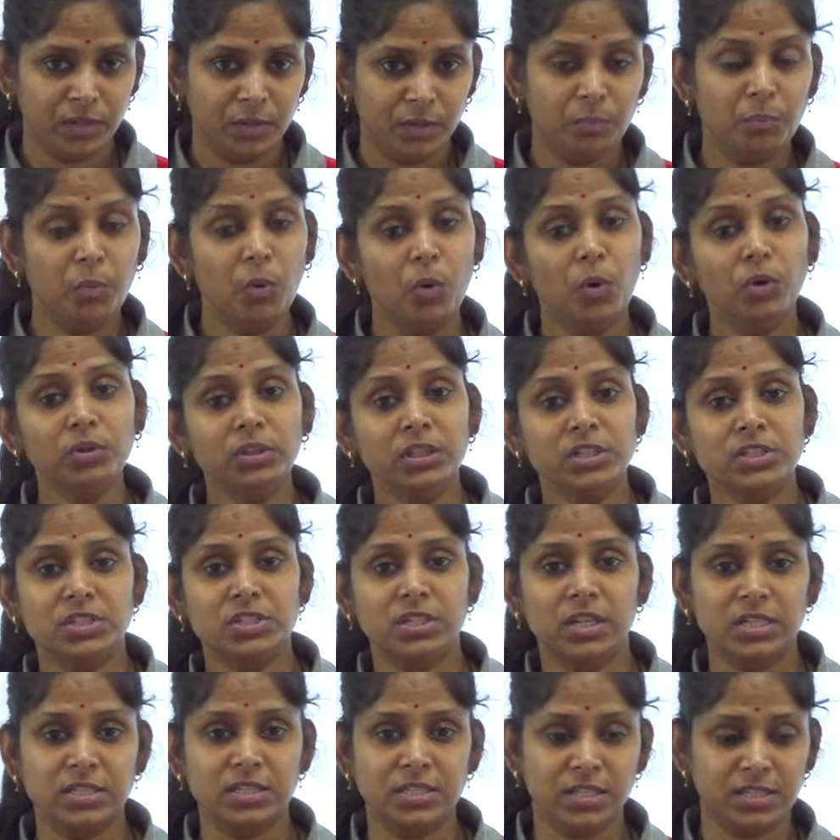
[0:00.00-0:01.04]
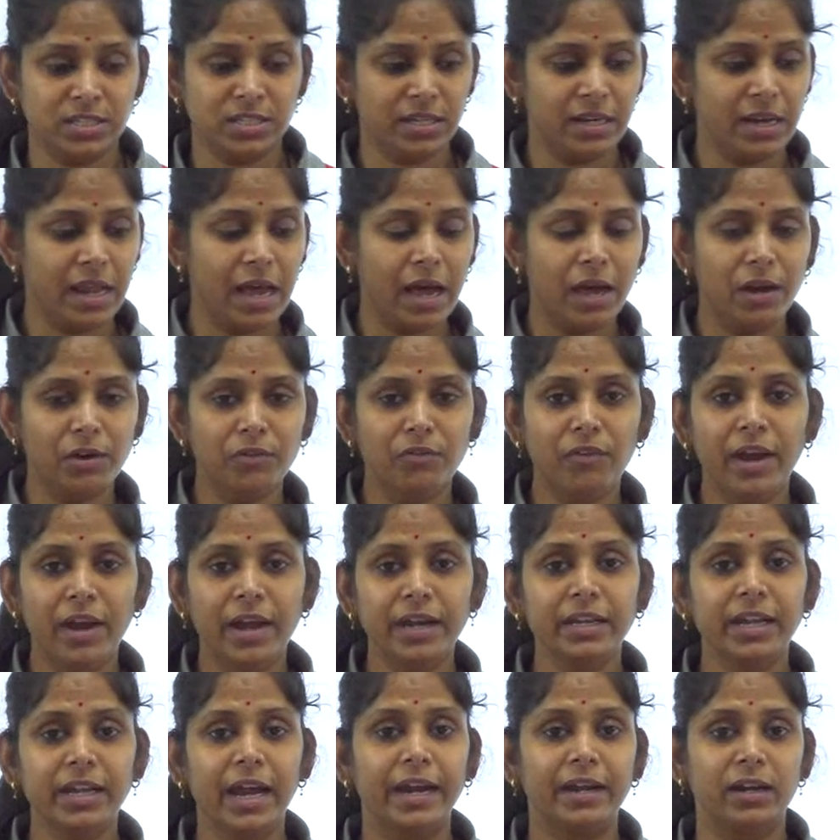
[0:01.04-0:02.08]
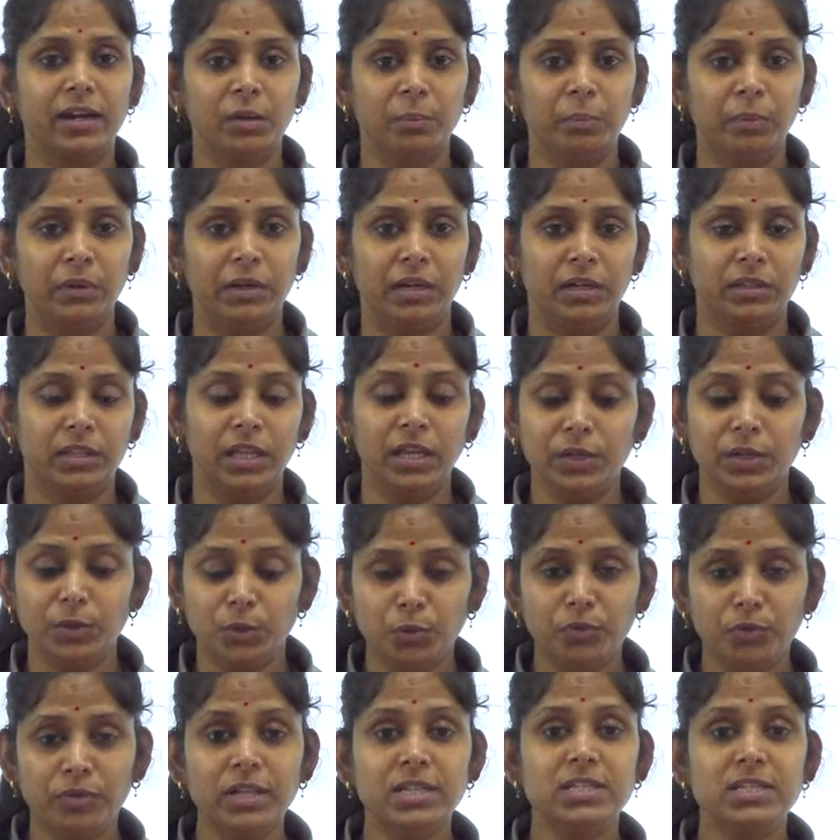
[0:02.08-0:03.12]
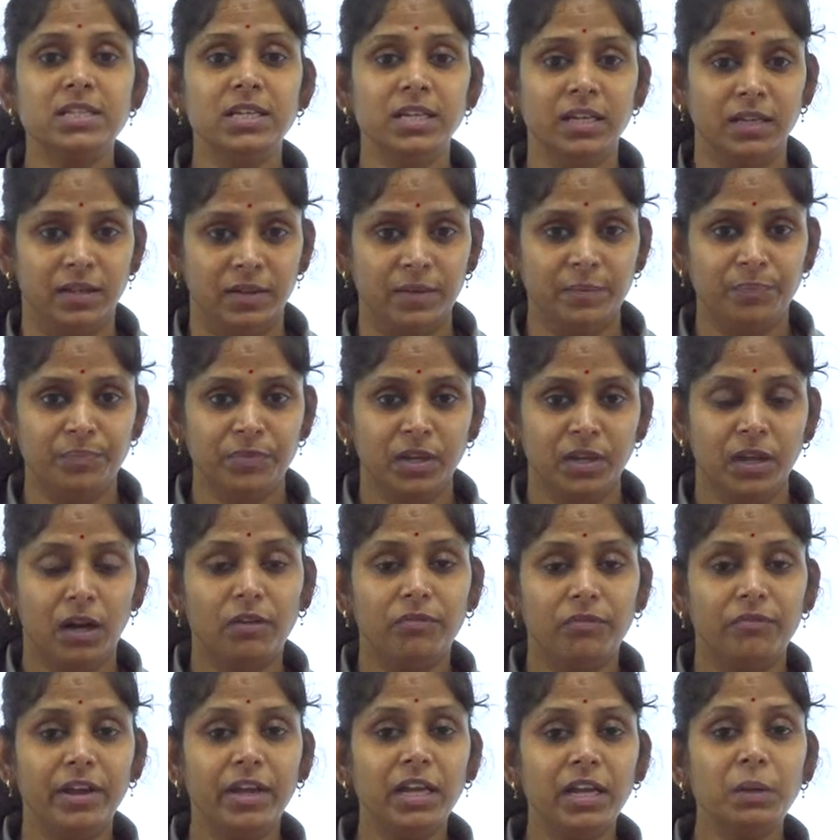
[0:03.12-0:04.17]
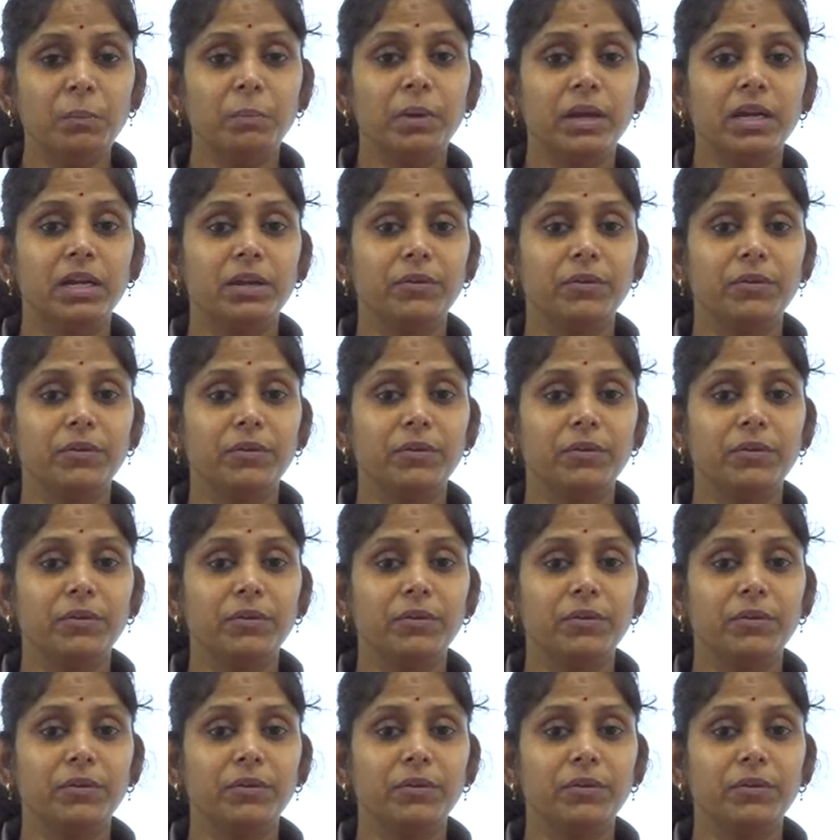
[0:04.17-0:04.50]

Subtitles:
both structures, larva and caterpillar, then you will see a very big